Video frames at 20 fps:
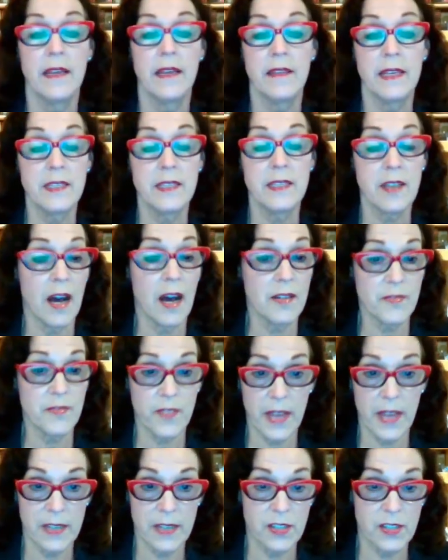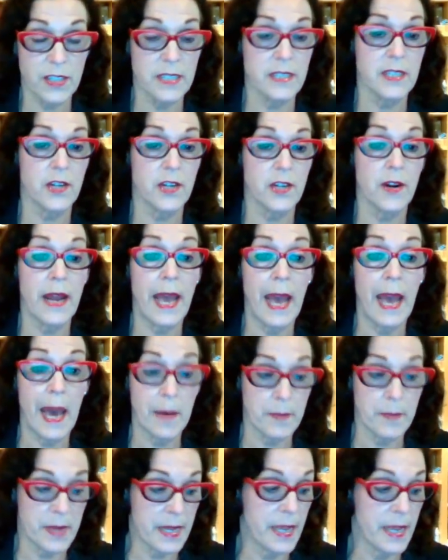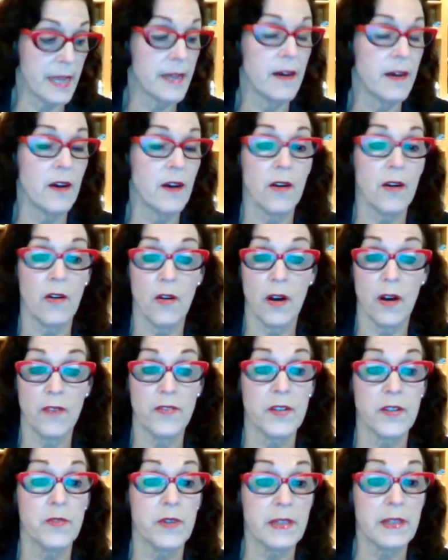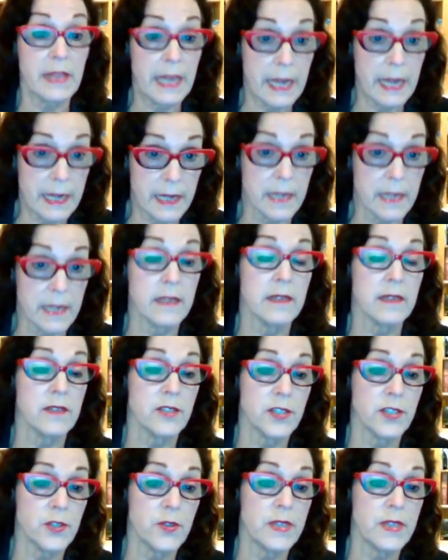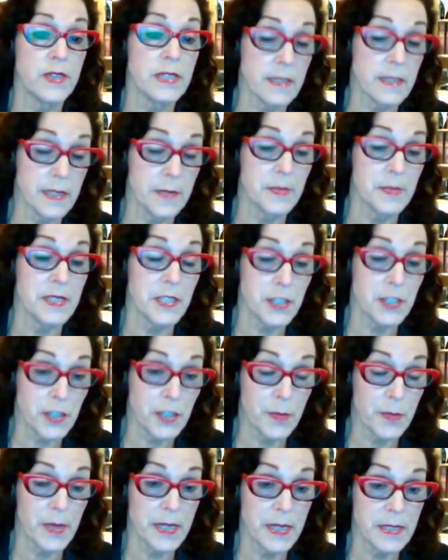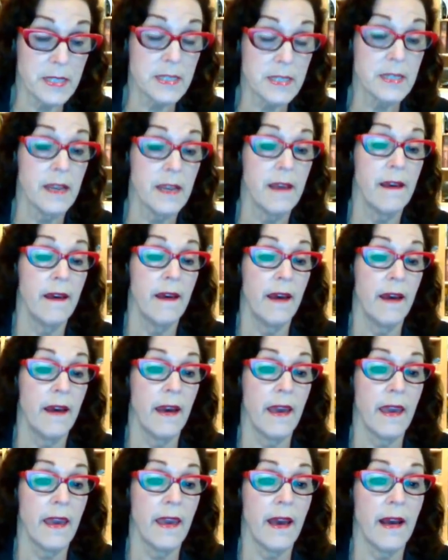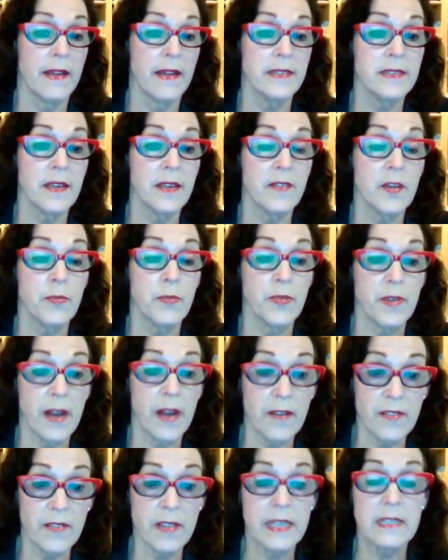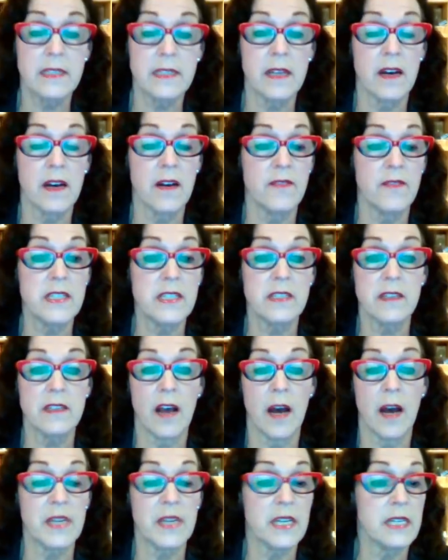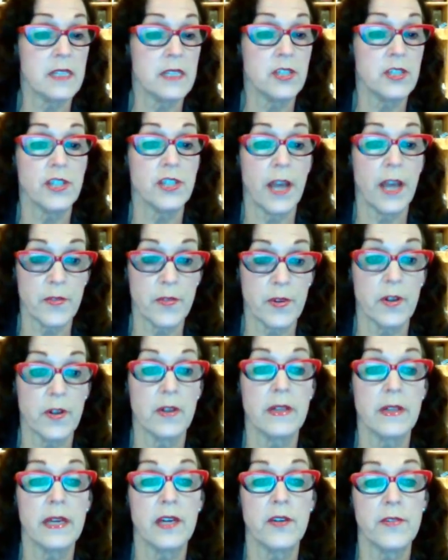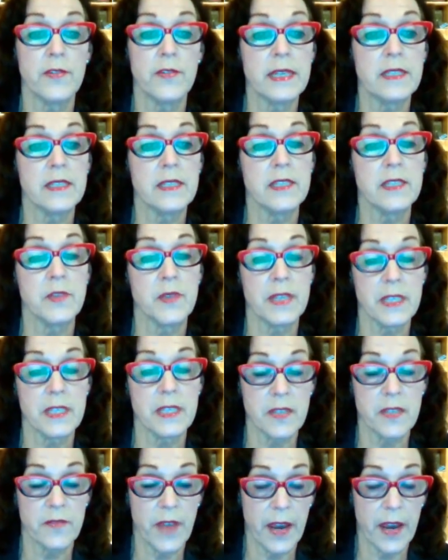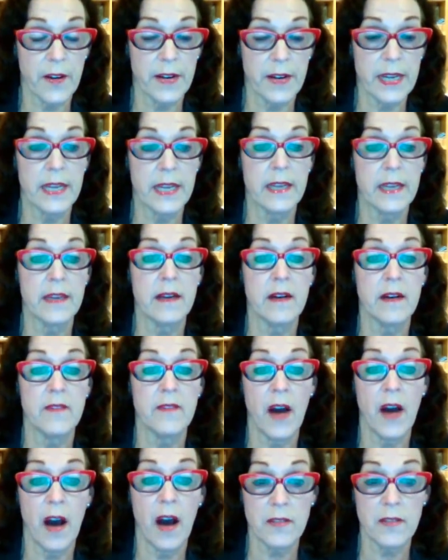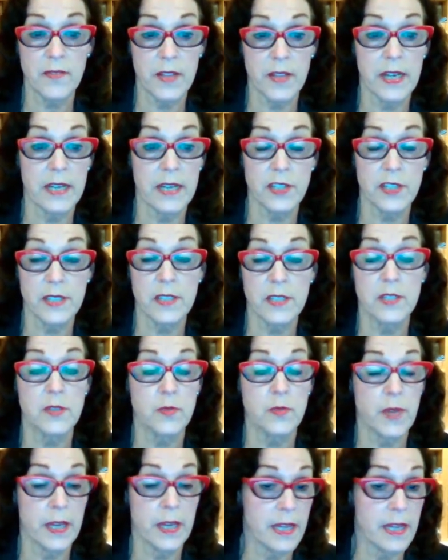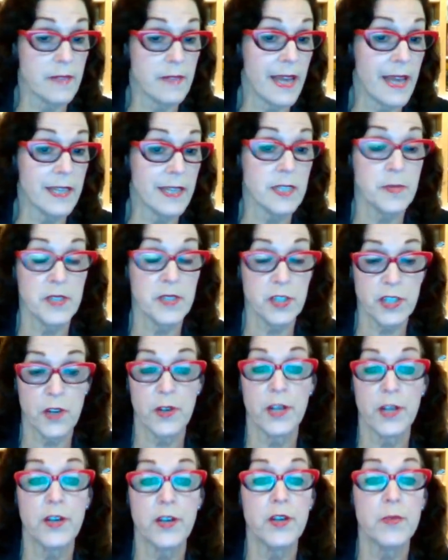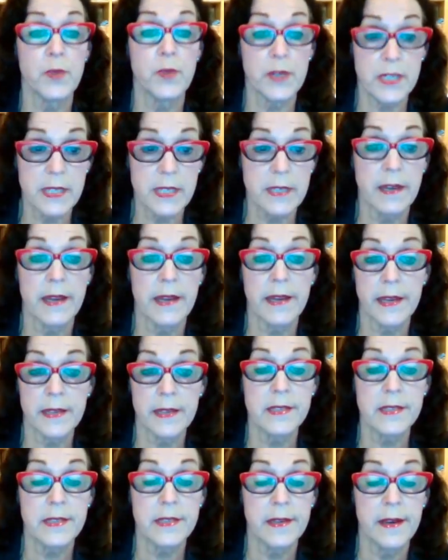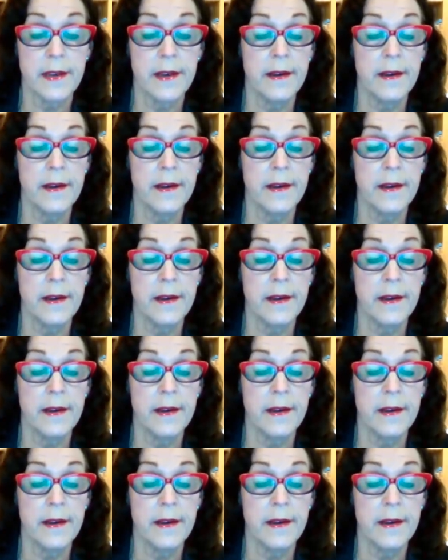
These hot flashes that are happening are often related to the sleep disturbance. And the prevalence of insomnia in general increases with the severity of hot flashes, and, and that has been shown in numerous studies.